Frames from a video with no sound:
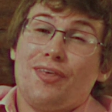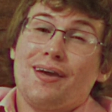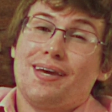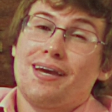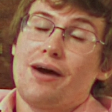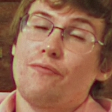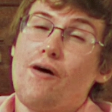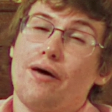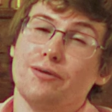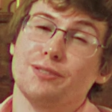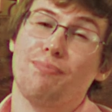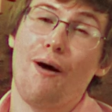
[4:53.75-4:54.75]
thinking on
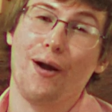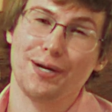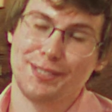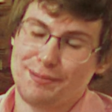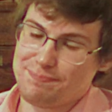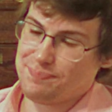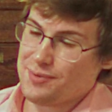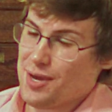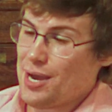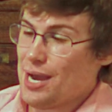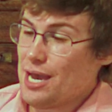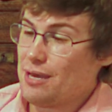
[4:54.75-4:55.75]
Ronald's part.
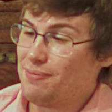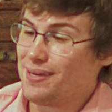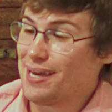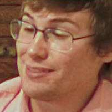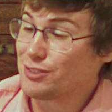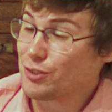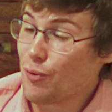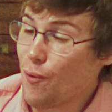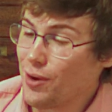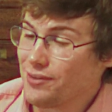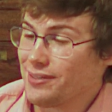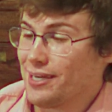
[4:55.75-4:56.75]
He begins
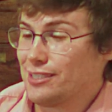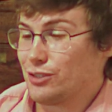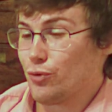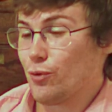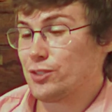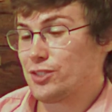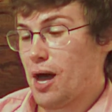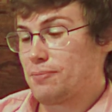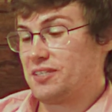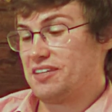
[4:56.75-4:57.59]
coiling his doorstop